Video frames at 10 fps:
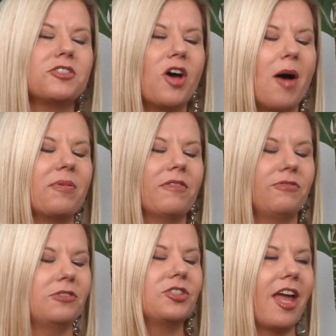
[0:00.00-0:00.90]
the top of the
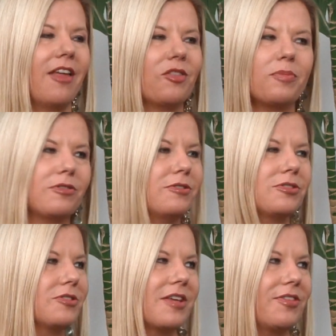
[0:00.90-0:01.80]
food chain. The
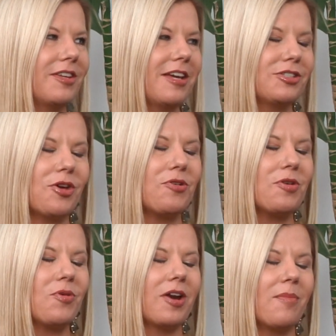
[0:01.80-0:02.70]
producers at the Today Show,
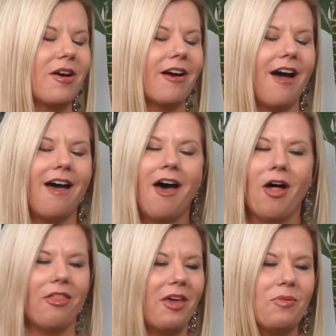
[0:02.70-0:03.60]
Good Morning America,
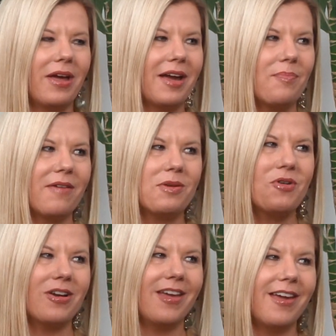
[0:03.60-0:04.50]
they wake up every
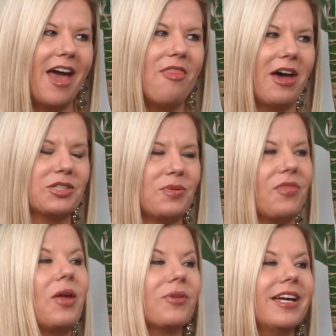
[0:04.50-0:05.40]
morning and that's
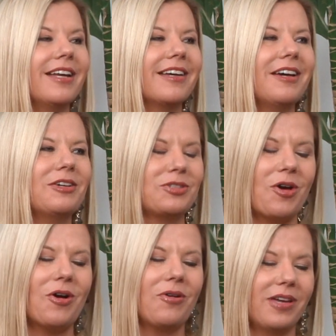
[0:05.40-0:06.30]
what they read.
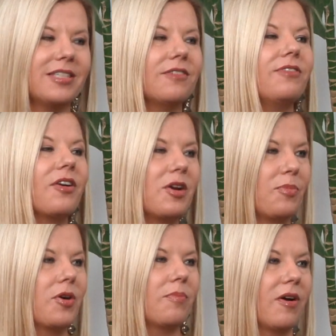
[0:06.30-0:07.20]
So it's a very
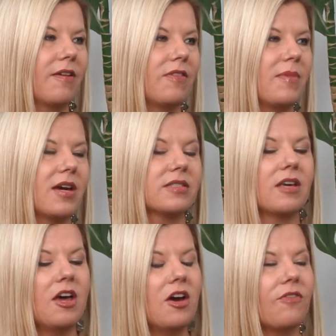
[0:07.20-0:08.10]
important part of the
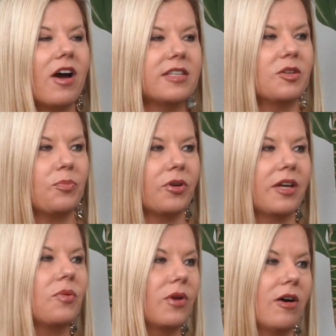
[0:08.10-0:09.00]
mix. For us at
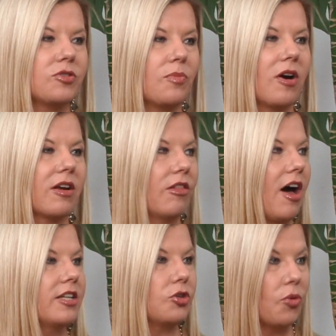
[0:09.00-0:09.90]
Brilliant, we also market a
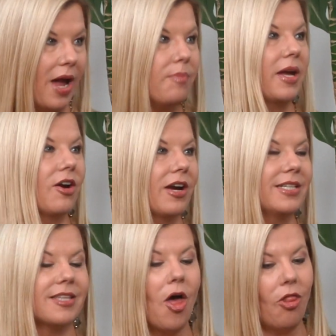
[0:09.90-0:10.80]
lot to
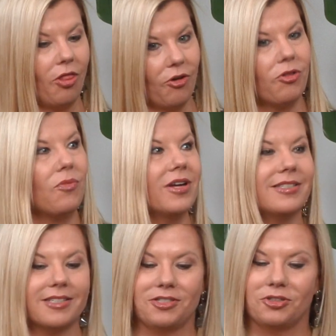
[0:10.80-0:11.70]
grandparents. They're the
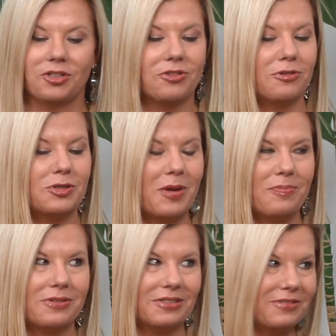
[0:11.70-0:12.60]
ones that still get their
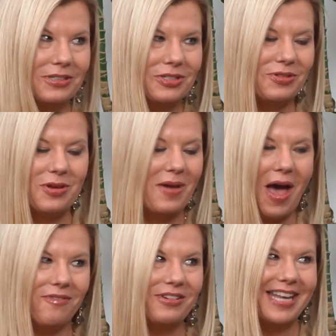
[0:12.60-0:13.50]
newspaper delivered to them
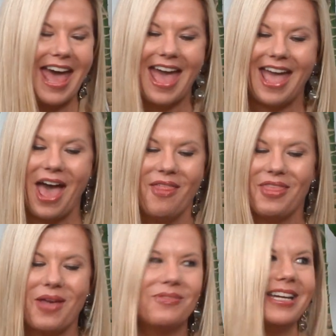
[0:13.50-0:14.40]
every day, and
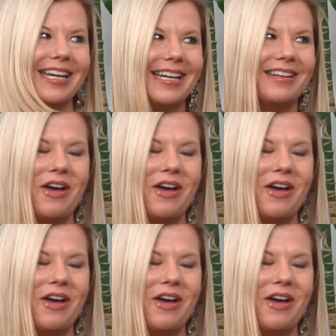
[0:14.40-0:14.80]
they read it.